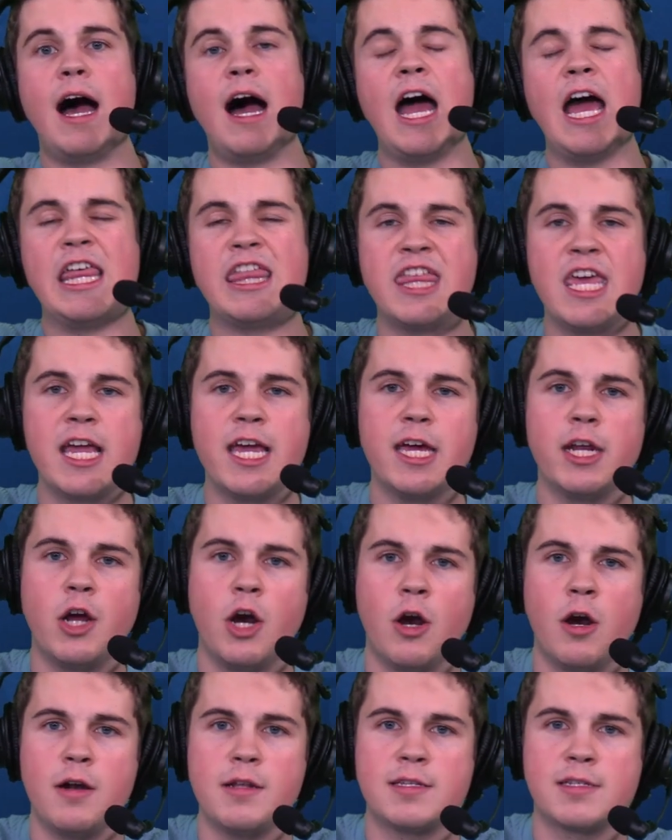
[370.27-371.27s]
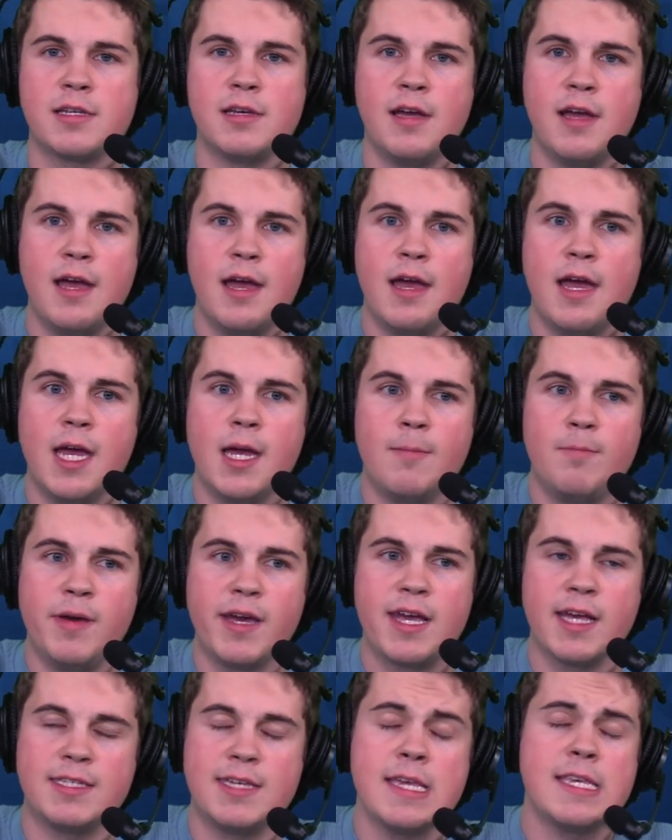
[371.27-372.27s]
I think it hurts
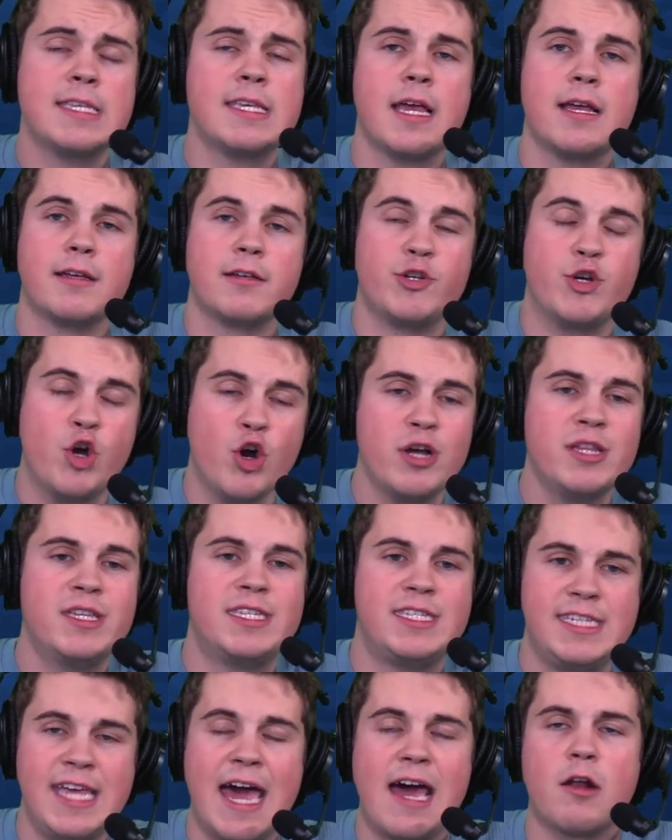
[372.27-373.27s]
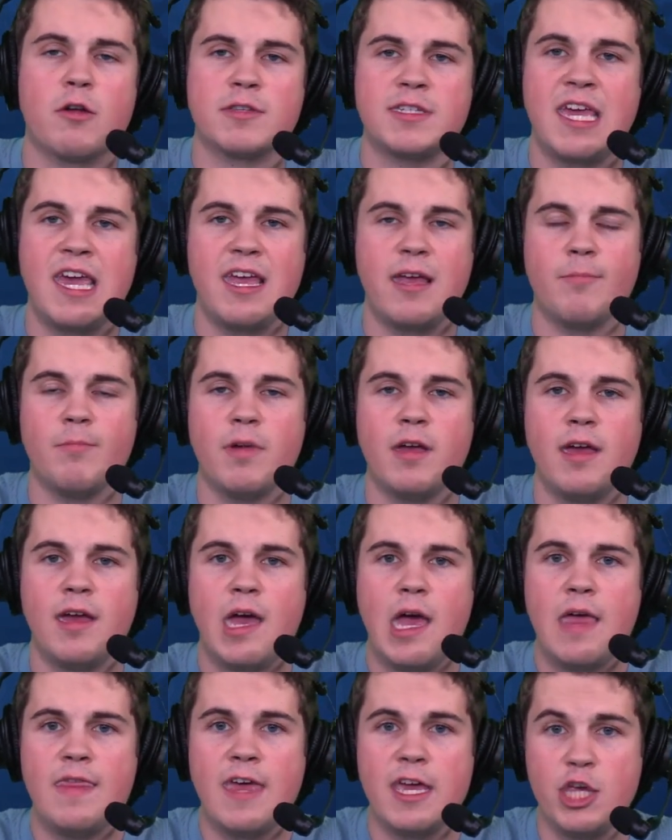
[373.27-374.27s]
because this is a good Seattle team
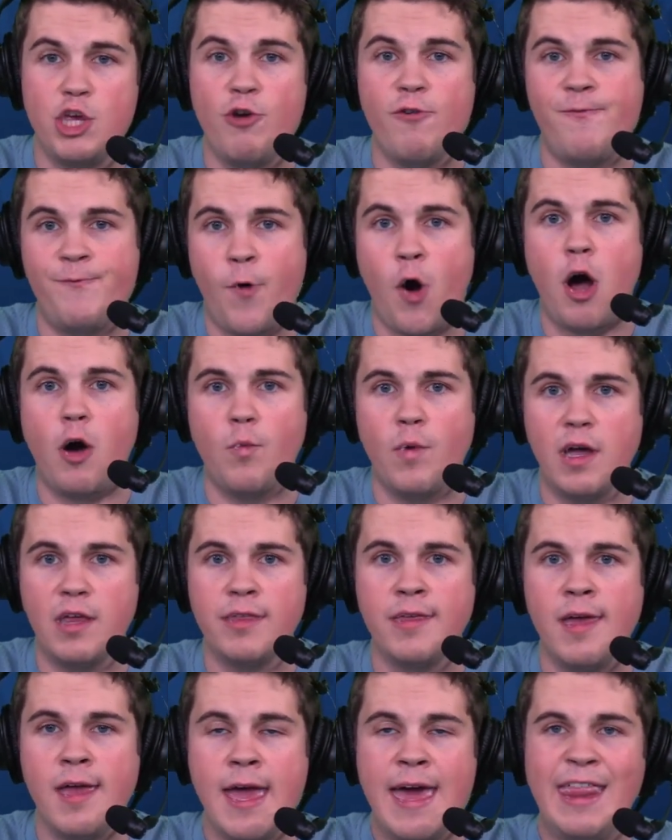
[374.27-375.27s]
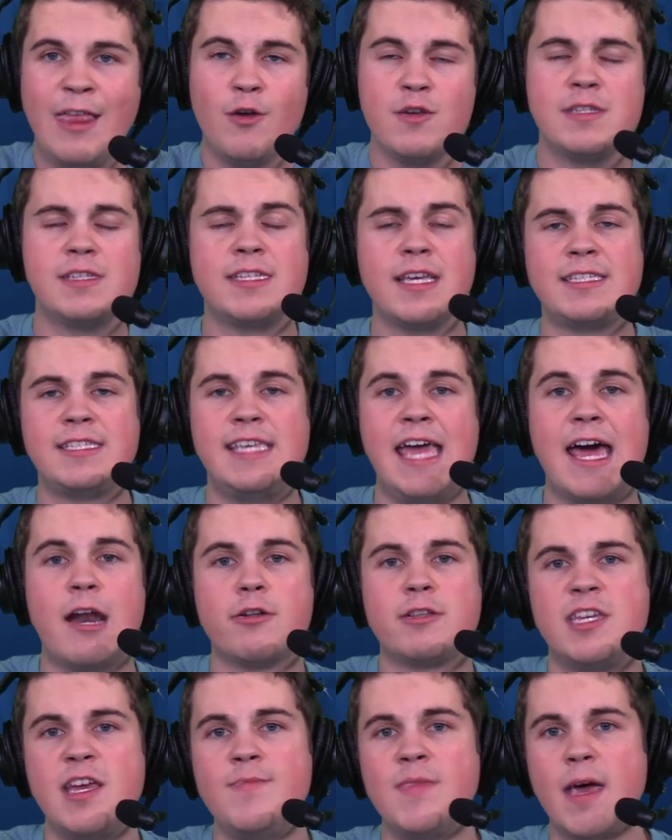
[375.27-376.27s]
that you fought with. This is a Seattle
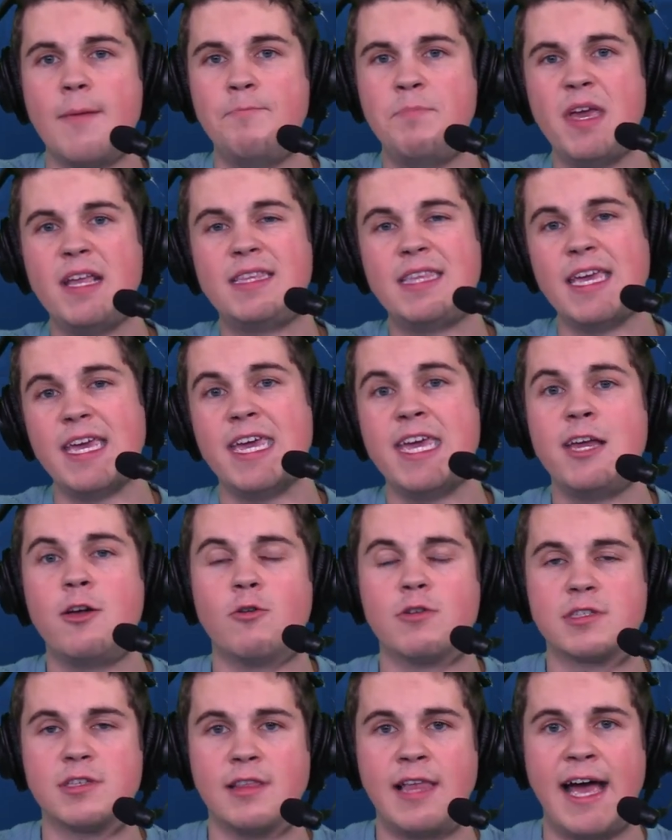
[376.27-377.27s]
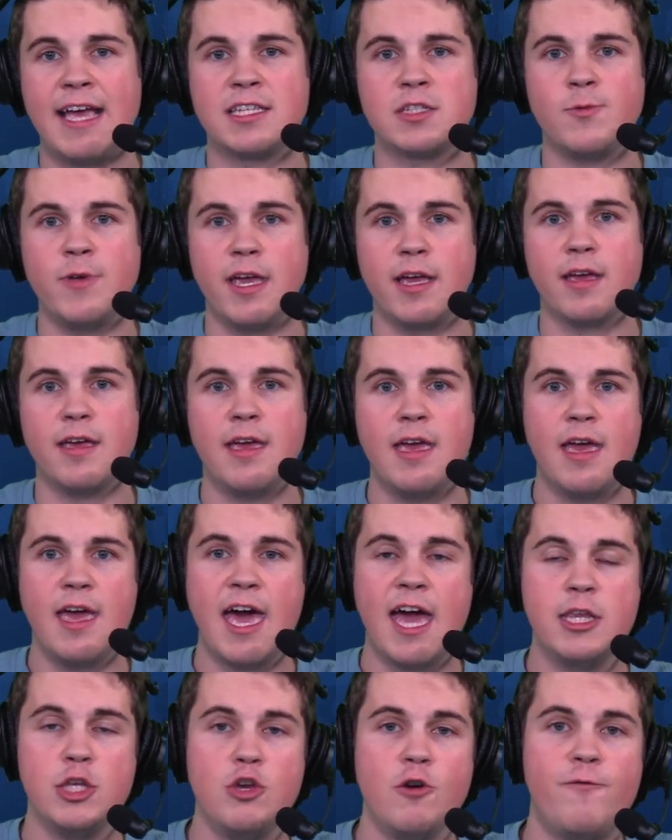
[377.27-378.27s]
team that beat the Eagles last week
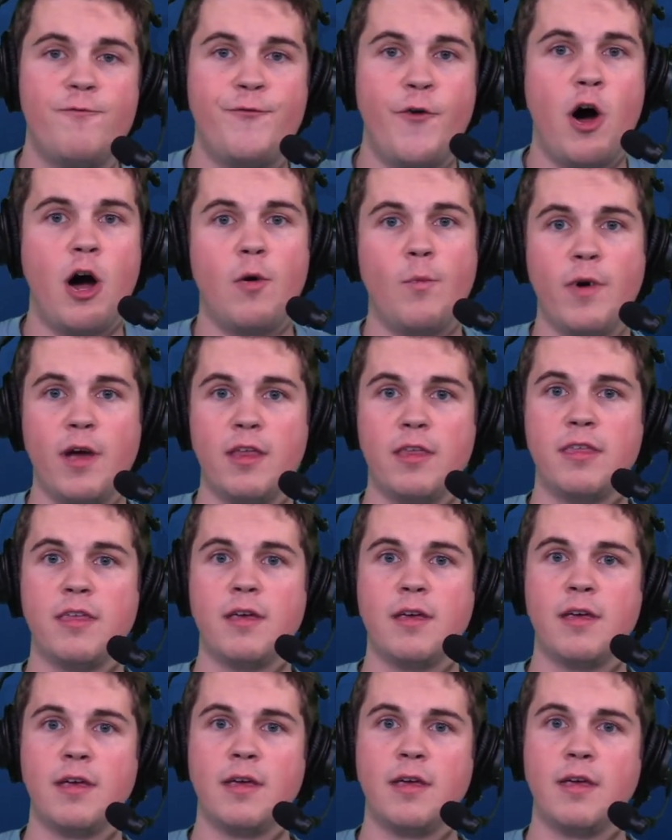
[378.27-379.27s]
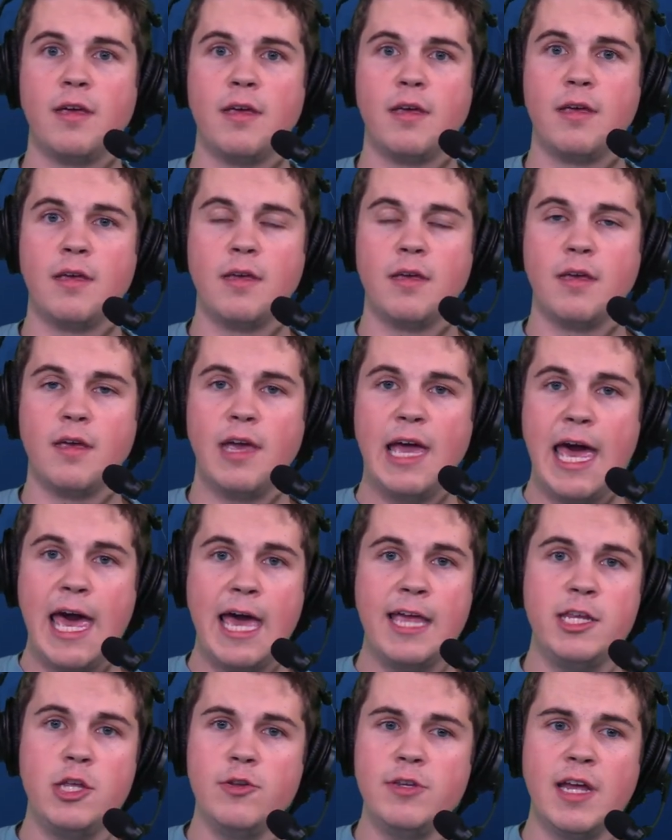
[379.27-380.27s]
and you fought with.
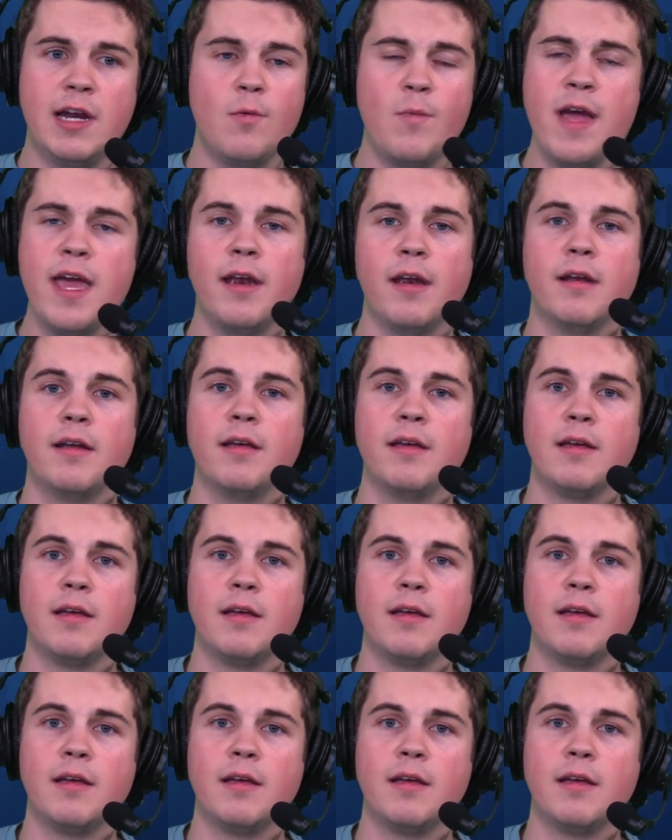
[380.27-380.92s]
And you didn't win.